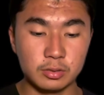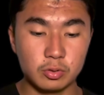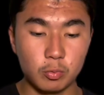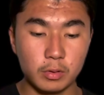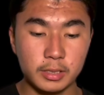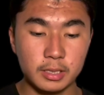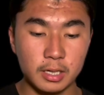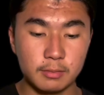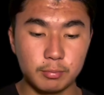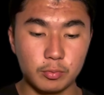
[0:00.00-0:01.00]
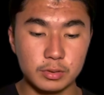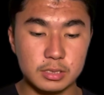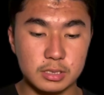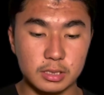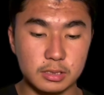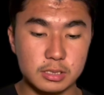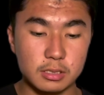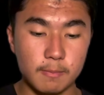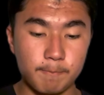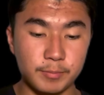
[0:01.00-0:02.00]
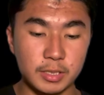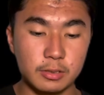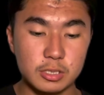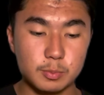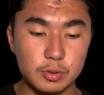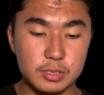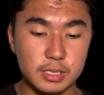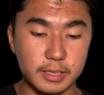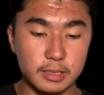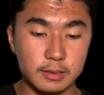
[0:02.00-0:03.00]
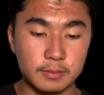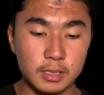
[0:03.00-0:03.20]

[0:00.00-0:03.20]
29.6 meters per second.